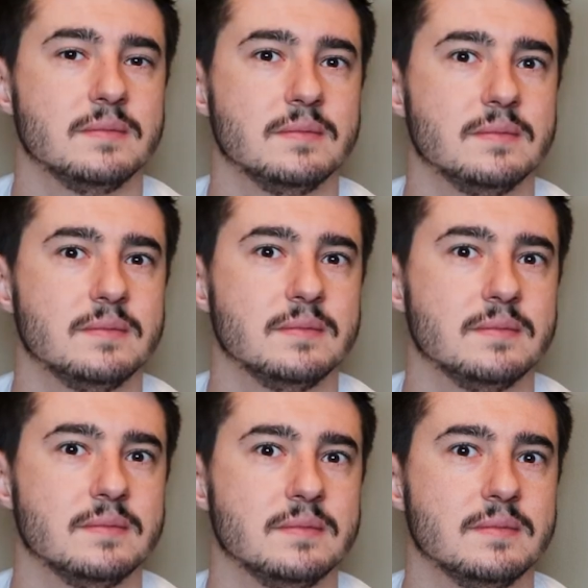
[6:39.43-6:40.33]

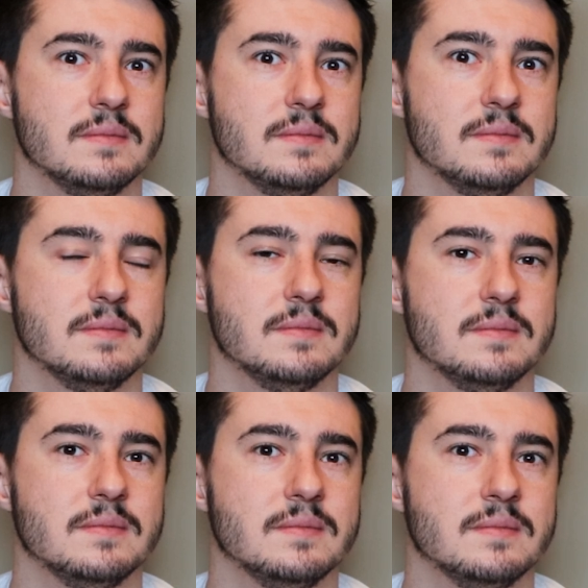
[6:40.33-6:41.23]

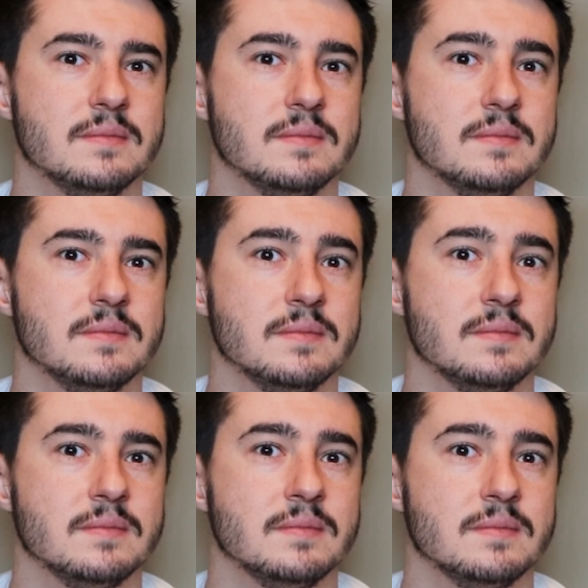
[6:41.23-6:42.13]

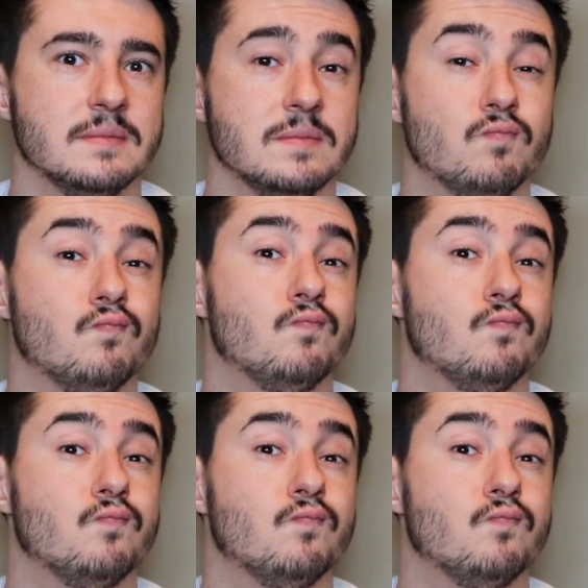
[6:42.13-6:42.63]
(not speaking)